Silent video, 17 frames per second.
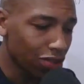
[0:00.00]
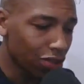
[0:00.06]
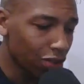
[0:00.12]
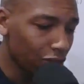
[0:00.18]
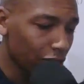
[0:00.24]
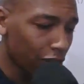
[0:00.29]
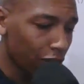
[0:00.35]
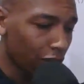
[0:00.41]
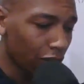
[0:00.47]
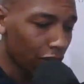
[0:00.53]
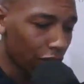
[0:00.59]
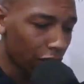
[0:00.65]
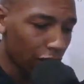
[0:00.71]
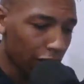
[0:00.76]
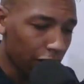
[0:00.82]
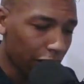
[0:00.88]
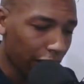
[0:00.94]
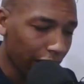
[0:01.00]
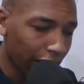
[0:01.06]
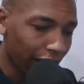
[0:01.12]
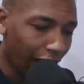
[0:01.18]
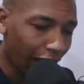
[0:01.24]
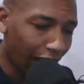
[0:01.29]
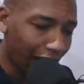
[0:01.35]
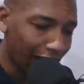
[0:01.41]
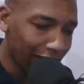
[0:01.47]
to fight
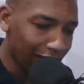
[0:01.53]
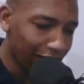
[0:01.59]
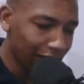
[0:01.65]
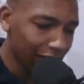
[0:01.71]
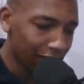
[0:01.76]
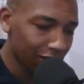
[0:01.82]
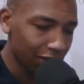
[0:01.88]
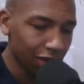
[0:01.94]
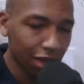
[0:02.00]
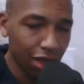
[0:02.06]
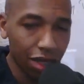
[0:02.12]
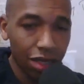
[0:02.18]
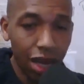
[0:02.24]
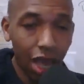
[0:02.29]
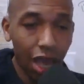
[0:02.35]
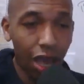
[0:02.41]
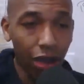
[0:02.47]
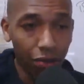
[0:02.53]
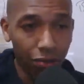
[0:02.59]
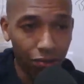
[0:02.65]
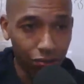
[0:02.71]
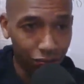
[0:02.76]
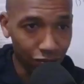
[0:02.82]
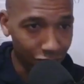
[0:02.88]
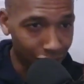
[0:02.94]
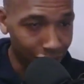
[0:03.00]
ISIS. Now
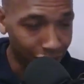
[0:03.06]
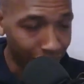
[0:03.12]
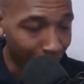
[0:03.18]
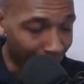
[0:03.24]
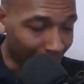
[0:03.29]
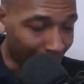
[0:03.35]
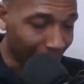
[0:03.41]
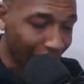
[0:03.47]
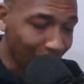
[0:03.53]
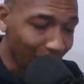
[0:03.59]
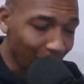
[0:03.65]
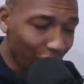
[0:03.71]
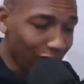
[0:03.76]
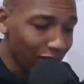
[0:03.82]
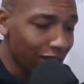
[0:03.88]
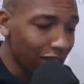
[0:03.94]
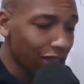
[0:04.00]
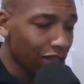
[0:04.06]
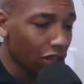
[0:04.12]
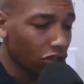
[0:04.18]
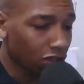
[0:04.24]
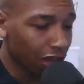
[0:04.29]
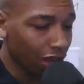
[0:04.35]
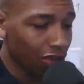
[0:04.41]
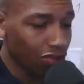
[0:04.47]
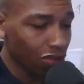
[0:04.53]
he wants these
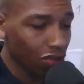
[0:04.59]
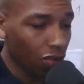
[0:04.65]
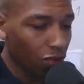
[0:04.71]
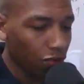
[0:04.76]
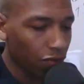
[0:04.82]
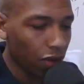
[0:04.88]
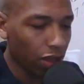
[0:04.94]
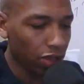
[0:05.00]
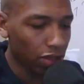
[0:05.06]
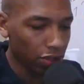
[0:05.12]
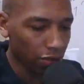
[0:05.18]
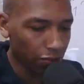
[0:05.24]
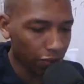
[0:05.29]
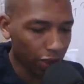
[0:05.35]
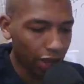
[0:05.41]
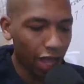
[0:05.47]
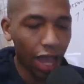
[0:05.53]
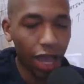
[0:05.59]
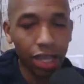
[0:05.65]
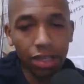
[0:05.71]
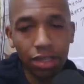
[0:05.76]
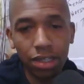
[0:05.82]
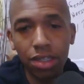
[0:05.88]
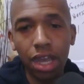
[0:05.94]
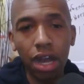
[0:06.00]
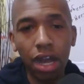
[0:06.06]
additional funds to fight
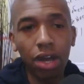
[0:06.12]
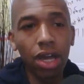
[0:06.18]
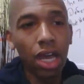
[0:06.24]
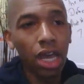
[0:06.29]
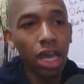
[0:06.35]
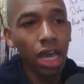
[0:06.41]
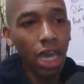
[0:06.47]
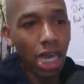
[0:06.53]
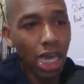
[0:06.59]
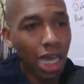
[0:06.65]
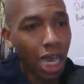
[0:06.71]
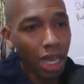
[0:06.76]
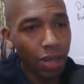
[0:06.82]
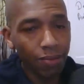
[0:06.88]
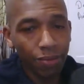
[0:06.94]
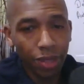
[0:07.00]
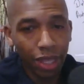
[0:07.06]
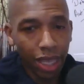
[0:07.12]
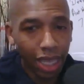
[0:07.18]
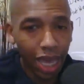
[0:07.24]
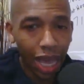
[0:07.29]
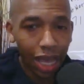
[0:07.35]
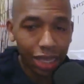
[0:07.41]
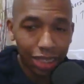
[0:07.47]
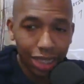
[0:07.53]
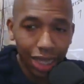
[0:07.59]
ISIS. Now he
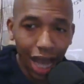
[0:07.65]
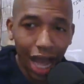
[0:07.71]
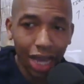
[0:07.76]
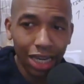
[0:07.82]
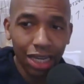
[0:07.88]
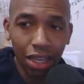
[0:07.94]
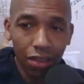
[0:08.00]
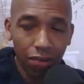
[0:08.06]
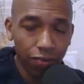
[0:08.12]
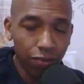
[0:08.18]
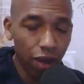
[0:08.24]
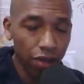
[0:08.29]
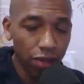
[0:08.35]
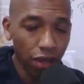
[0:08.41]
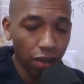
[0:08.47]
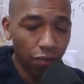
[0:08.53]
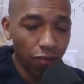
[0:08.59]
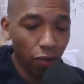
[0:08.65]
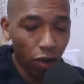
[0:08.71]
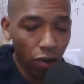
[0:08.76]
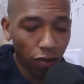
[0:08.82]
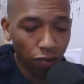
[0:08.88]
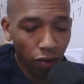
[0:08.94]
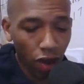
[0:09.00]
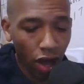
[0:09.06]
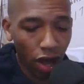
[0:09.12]
has got these funds. He
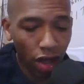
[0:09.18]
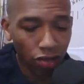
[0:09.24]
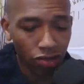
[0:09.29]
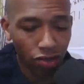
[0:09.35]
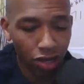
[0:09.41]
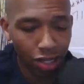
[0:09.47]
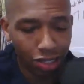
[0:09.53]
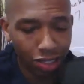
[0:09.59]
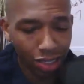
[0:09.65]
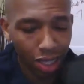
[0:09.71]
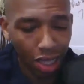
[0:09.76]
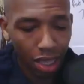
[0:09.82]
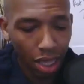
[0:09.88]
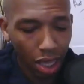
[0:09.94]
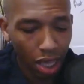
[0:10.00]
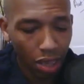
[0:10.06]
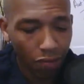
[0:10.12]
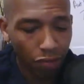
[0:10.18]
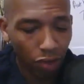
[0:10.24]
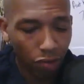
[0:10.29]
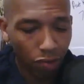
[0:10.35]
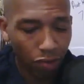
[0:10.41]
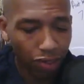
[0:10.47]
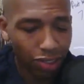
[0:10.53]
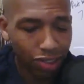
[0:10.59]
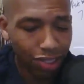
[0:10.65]
fought for
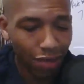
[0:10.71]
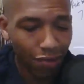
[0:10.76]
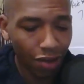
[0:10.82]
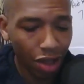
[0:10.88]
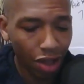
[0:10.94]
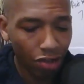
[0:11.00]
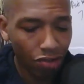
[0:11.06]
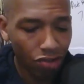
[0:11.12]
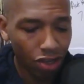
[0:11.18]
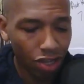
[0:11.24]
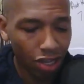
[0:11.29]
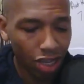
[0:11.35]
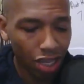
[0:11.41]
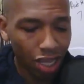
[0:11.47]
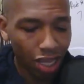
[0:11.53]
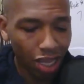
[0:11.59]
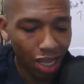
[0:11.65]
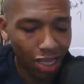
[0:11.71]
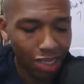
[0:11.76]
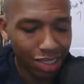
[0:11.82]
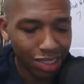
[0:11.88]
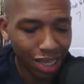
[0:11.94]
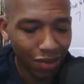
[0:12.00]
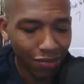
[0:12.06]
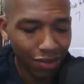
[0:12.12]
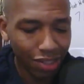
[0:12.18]

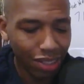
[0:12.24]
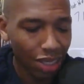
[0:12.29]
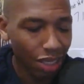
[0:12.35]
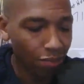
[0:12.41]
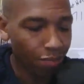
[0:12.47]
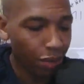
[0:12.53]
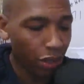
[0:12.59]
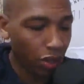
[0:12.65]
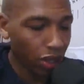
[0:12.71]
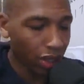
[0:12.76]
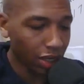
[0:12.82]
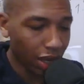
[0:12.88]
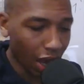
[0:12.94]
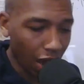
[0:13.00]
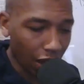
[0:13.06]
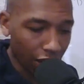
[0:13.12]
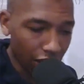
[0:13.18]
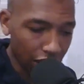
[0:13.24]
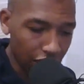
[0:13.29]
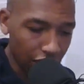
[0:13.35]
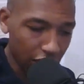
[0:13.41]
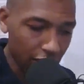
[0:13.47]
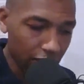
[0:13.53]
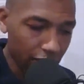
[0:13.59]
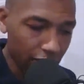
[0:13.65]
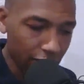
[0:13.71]
$717 billion
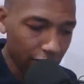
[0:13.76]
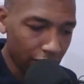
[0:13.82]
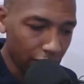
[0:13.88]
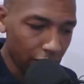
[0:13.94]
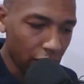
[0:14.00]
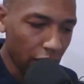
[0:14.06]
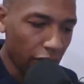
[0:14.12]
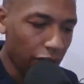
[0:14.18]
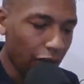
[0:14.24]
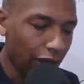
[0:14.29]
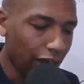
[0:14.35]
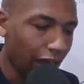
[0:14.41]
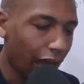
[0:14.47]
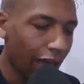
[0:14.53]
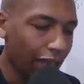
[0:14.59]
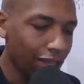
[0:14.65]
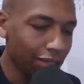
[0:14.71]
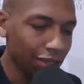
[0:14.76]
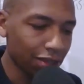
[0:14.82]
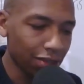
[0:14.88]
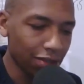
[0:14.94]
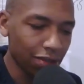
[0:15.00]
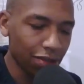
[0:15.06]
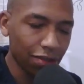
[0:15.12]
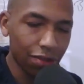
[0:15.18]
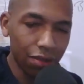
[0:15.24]
to fight ISIS.